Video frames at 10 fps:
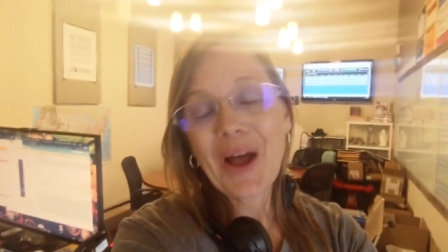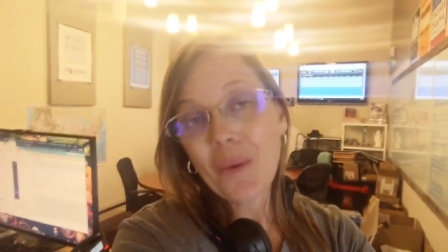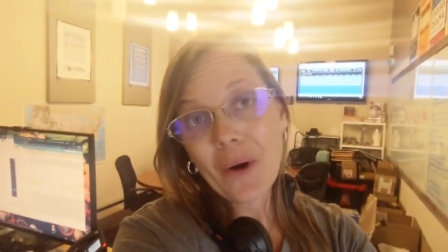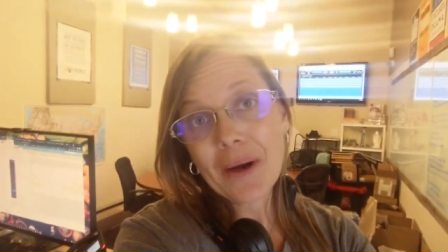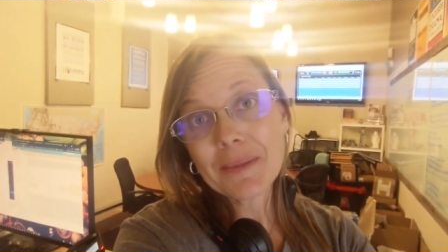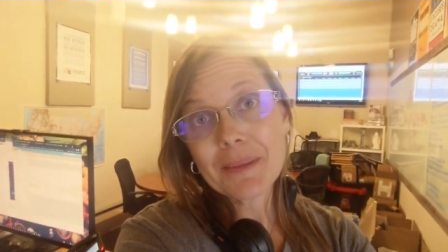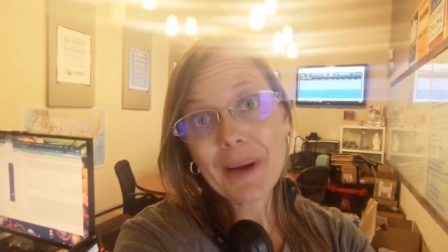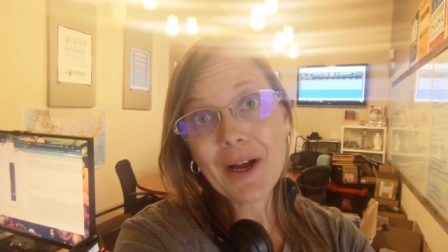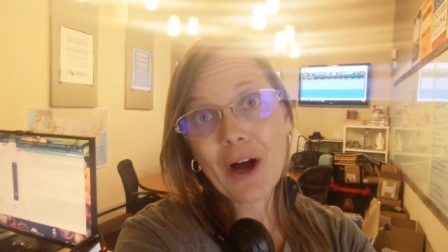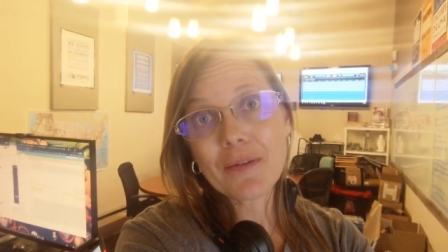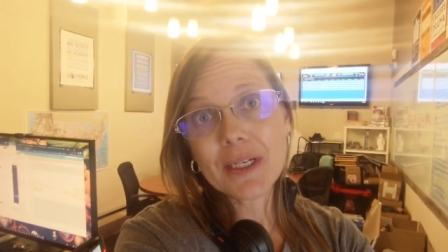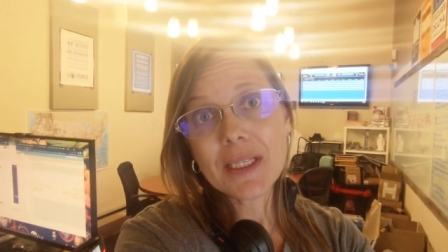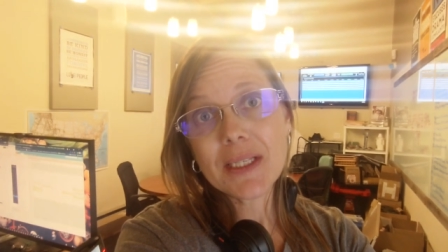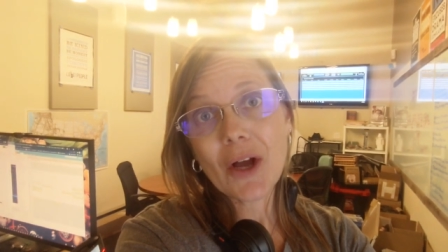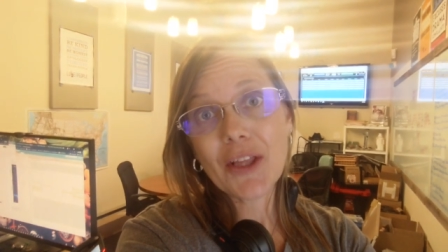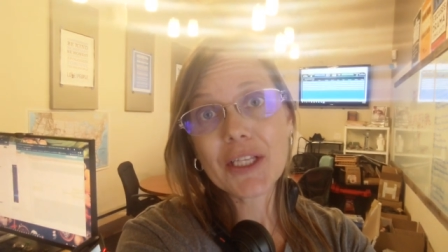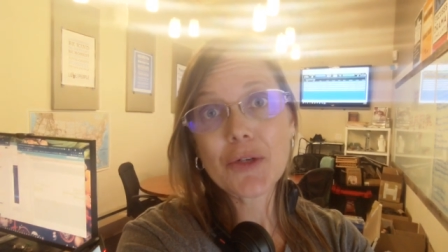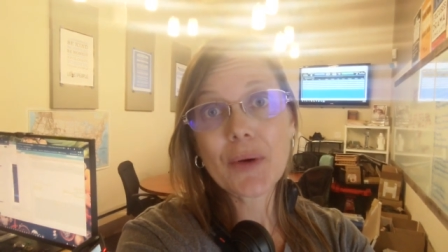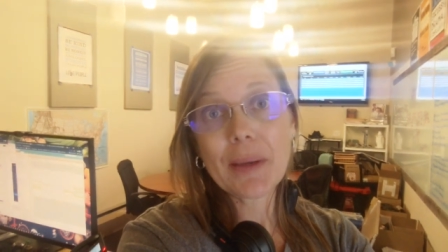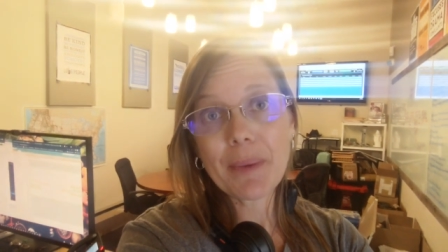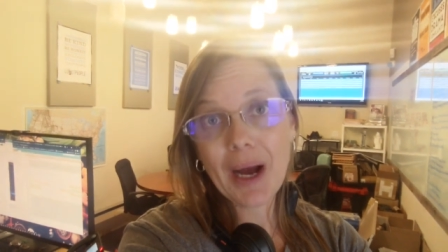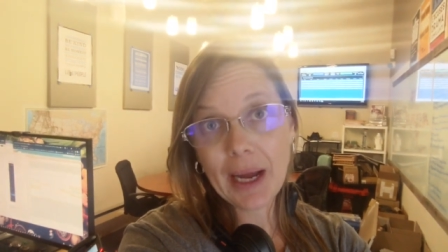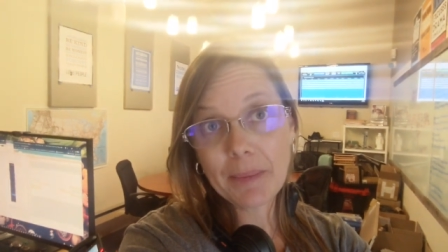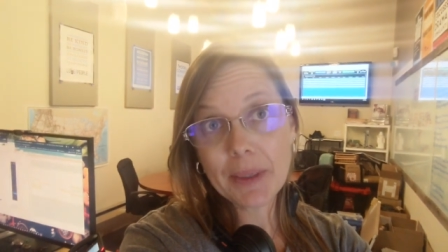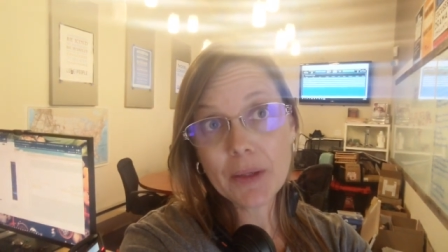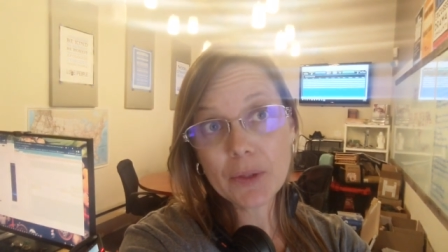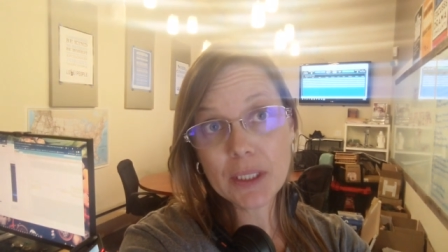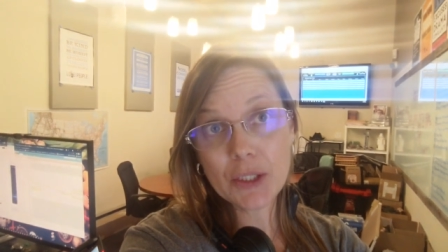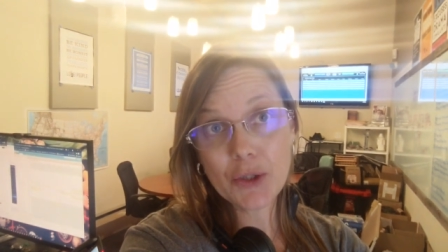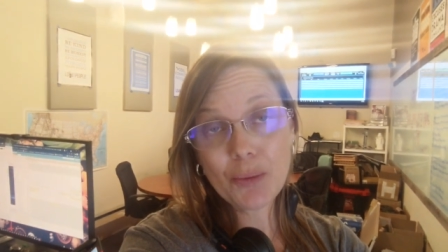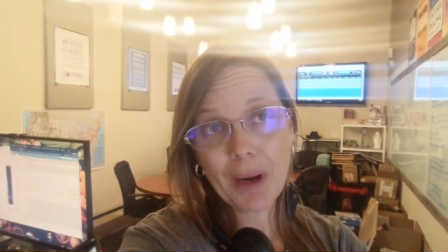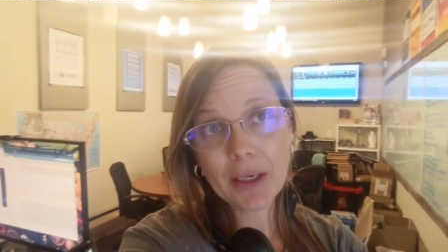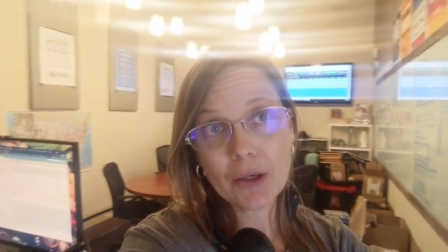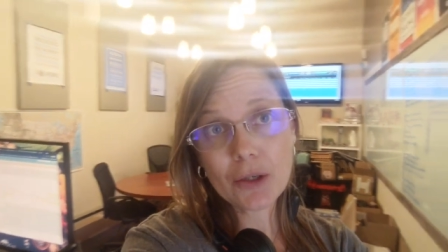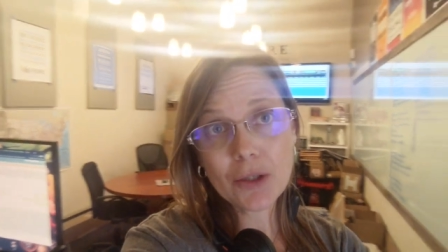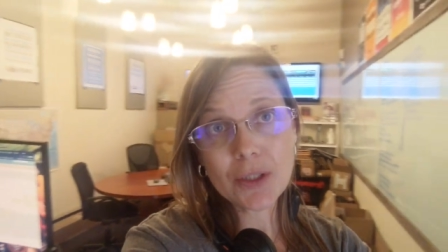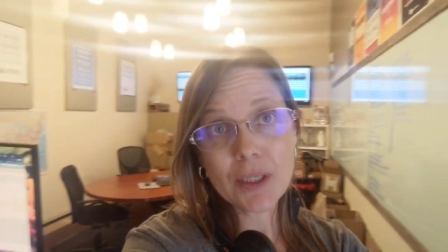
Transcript: Welcome to my office. On the screen behind me you'll see two monitors